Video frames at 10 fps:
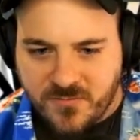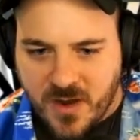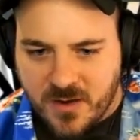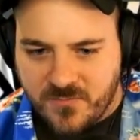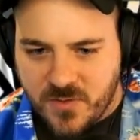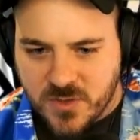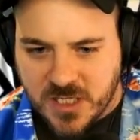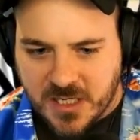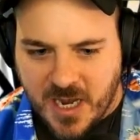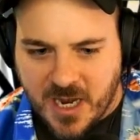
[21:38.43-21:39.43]
if I if he was
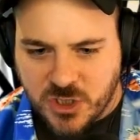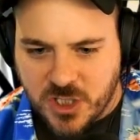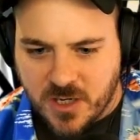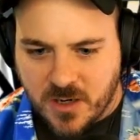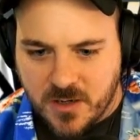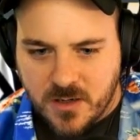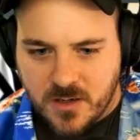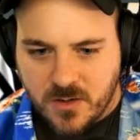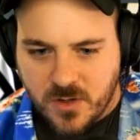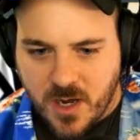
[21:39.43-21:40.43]
a cashier.
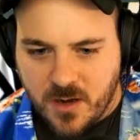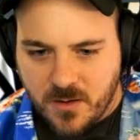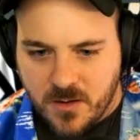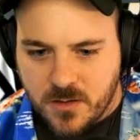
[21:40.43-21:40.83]
Okay.